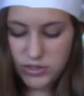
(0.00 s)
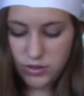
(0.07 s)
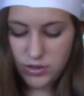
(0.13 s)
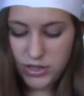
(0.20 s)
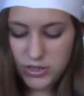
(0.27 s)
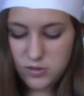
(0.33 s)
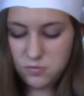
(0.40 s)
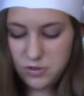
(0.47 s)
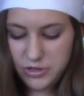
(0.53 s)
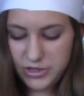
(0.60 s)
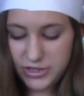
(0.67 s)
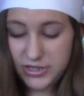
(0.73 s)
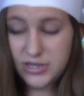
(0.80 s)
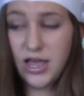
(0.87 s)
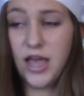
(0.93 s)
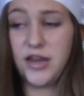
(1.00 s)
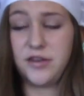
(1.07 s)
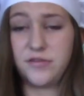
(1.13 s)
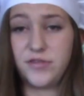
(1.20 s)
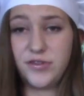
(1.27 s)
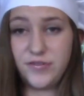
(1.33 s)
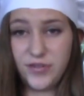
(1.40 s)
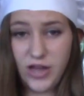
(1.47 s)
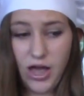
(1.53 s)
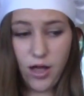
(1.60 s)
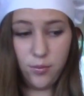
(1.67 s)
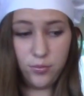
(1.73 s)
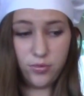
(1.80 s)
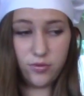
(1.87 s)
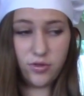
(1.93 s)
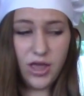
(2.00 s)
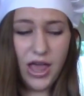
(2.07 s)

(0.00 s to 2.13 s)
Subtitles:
So this one is kind of a flop.